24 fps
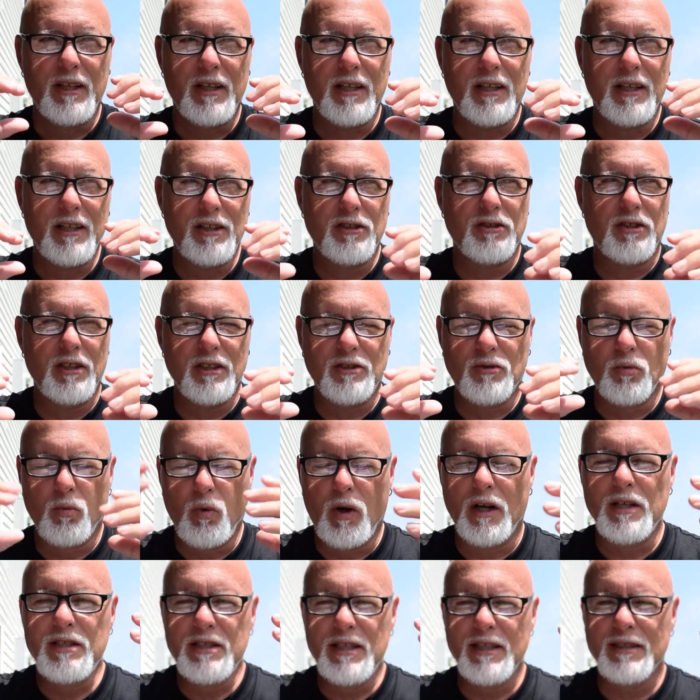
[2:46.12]
it, it's
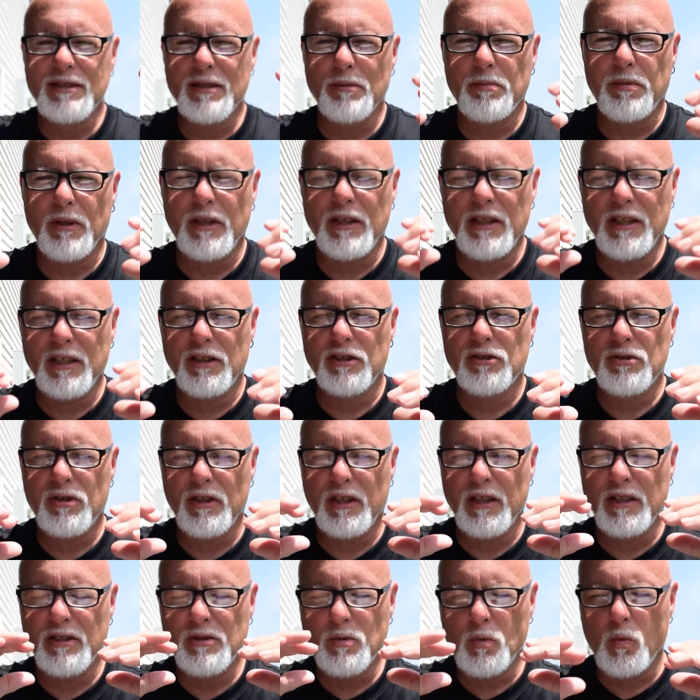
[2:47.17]
one discipline. Intra
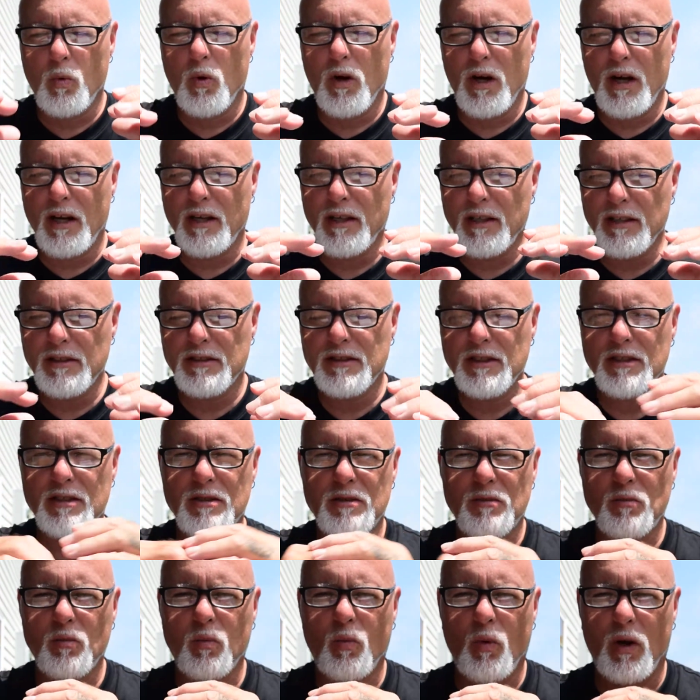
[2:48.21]
is one. It's just
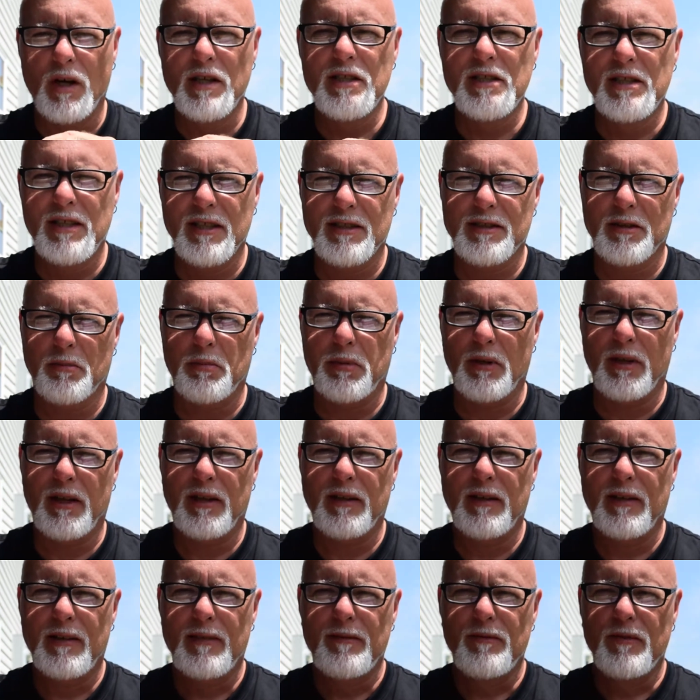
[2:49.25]
one discipline.
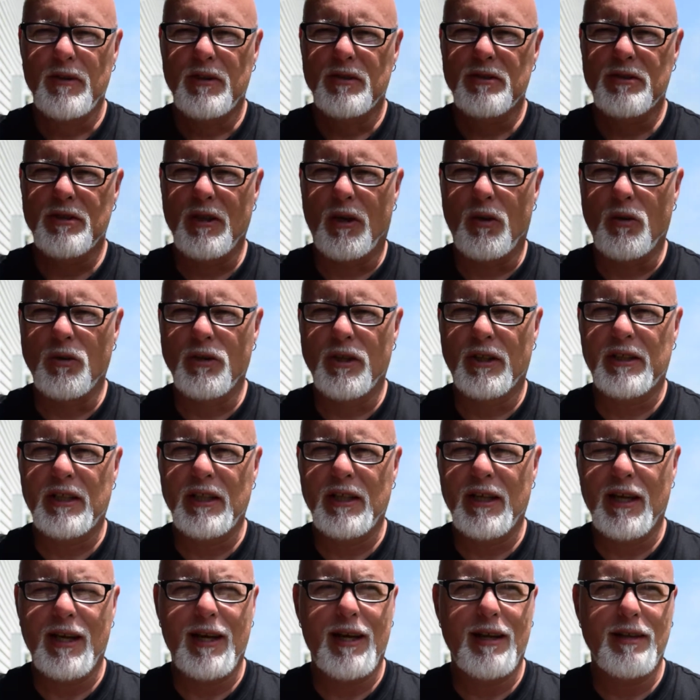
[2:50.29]
So
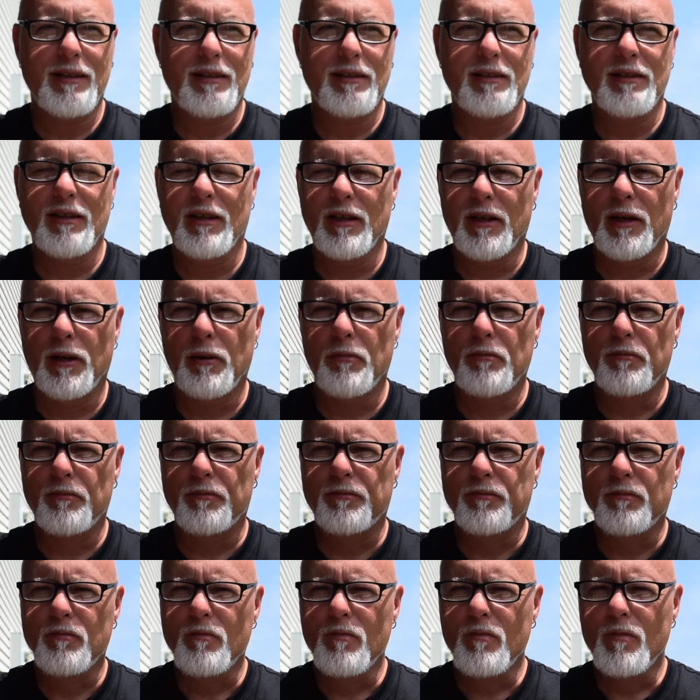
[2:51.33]
looking at um,
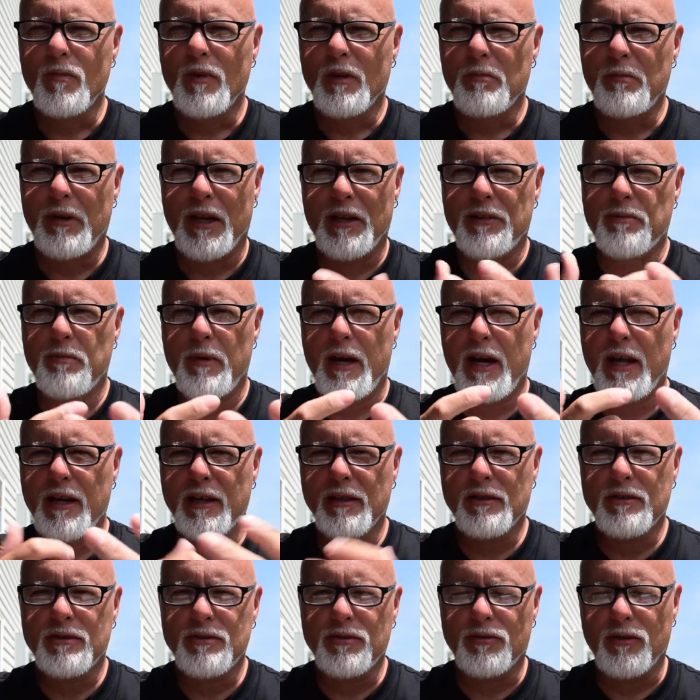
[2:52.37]

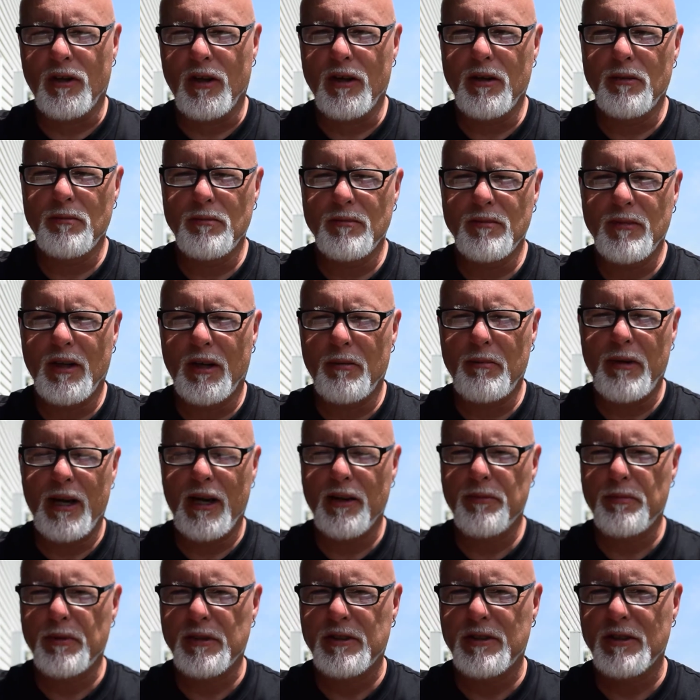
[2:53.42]
mathematics from a
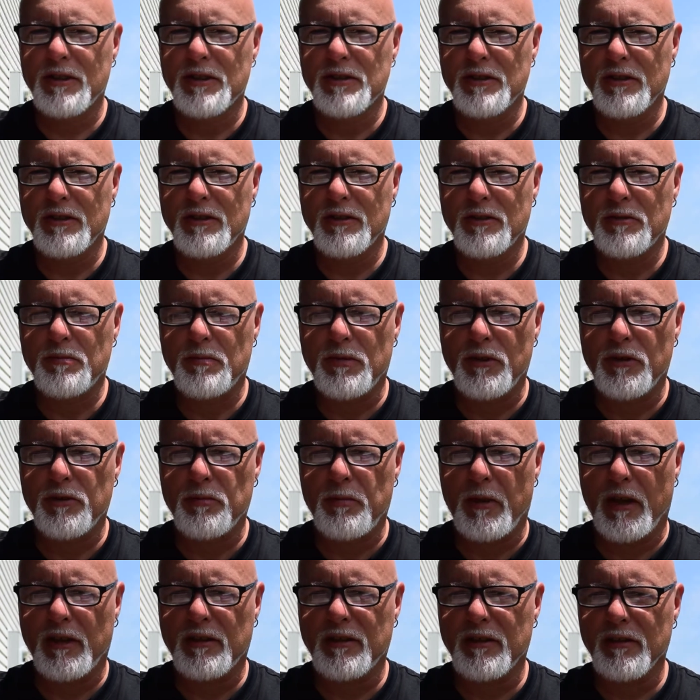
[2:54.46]
mathematician's
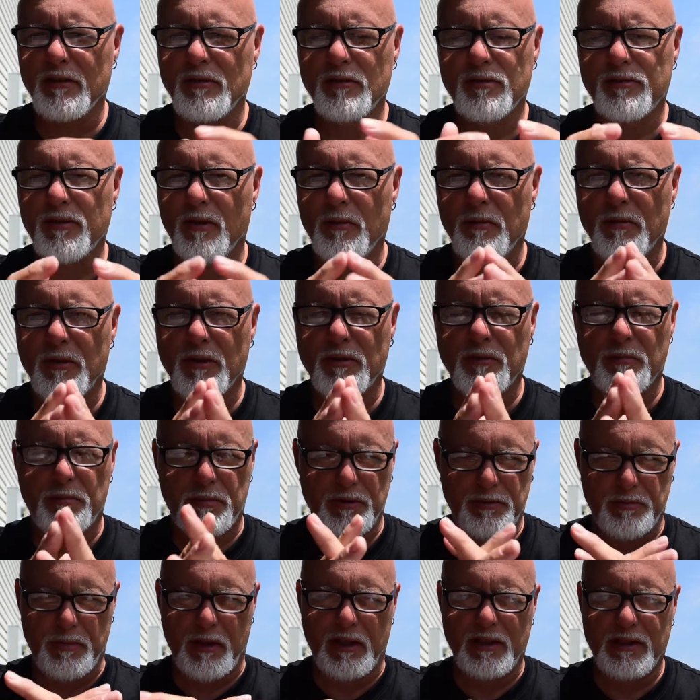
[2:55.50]
perspective, from the
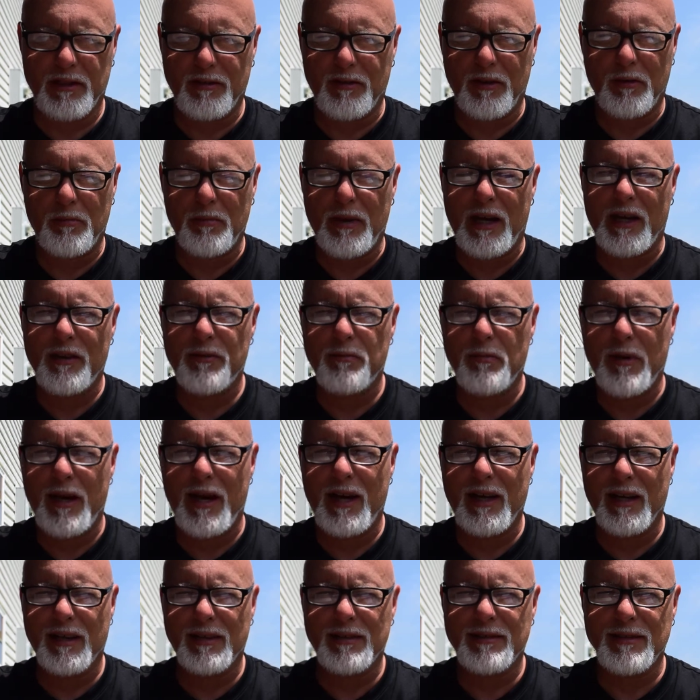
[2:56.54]
perspective of
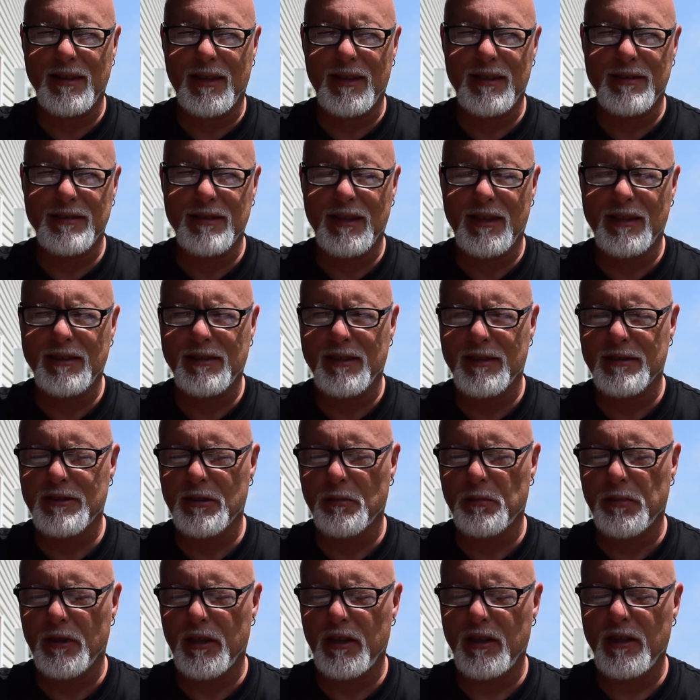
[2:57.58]
mathematics as a
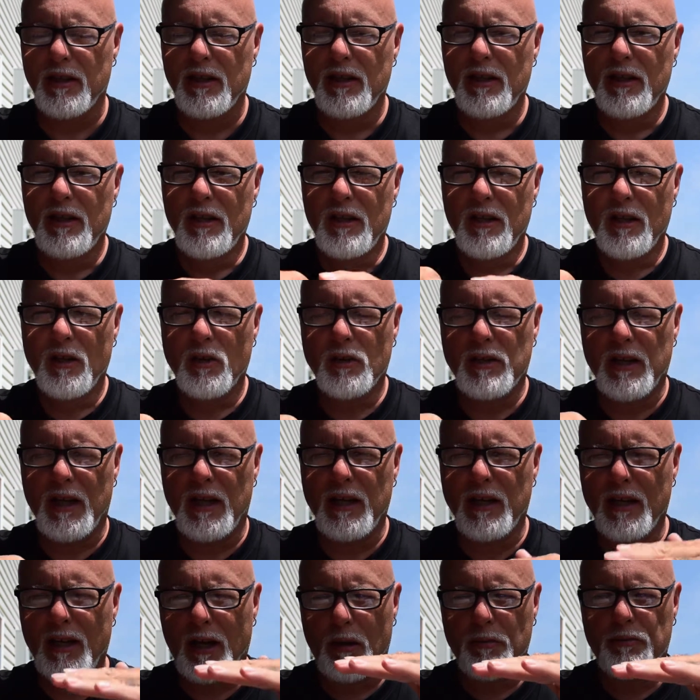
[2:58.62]
discipline.
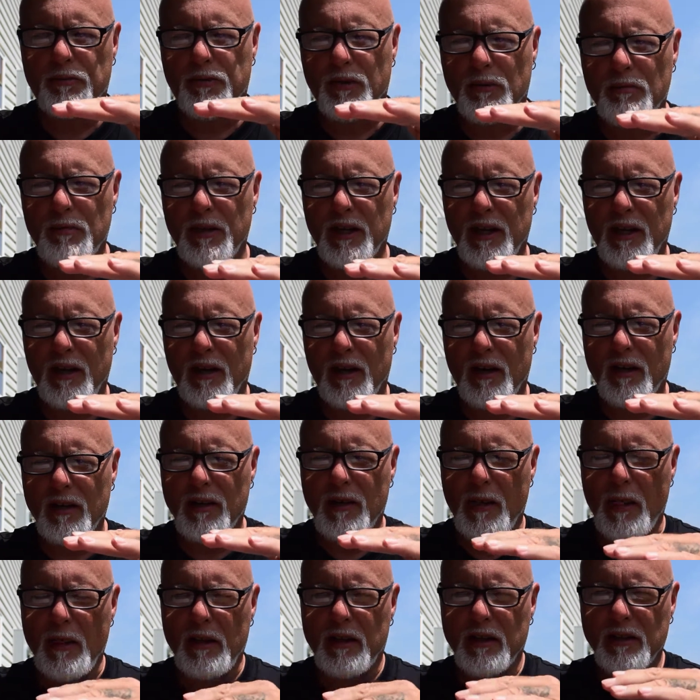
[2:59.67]
Okay, up from there,
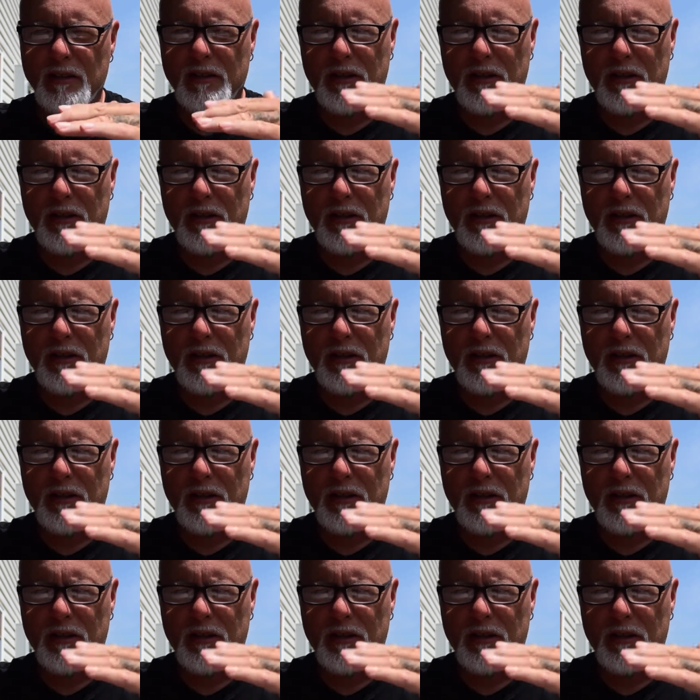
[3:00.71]
in